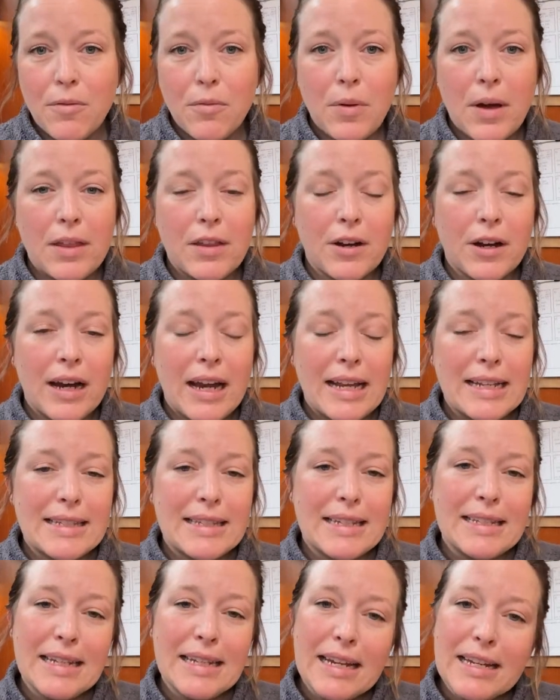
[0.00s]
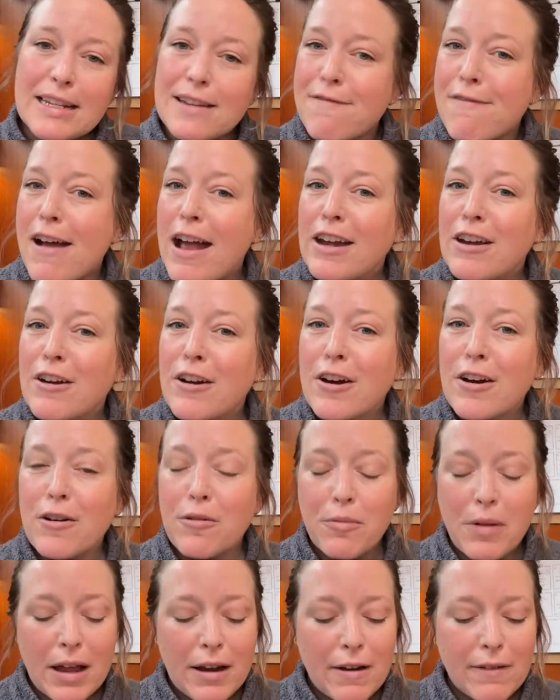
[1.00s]
whether it's a date divider or
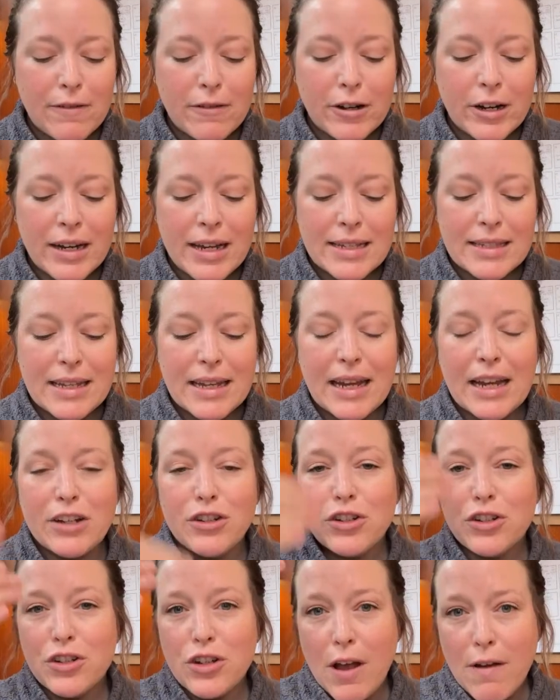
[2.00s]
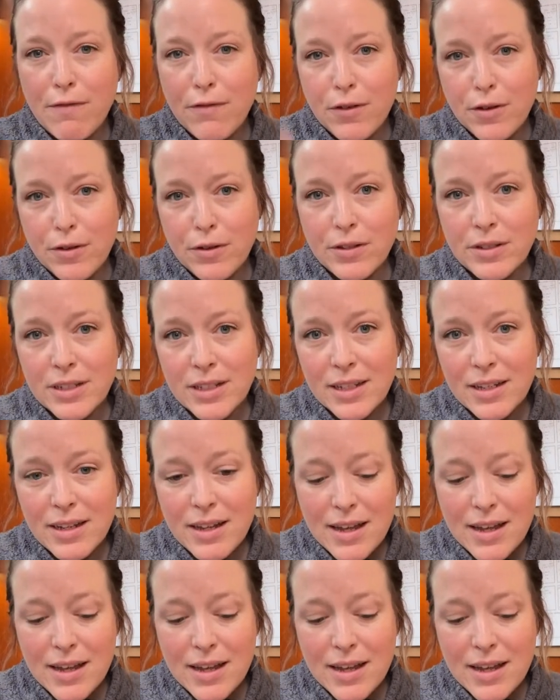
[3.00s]
whatever it is, it gets shuffled,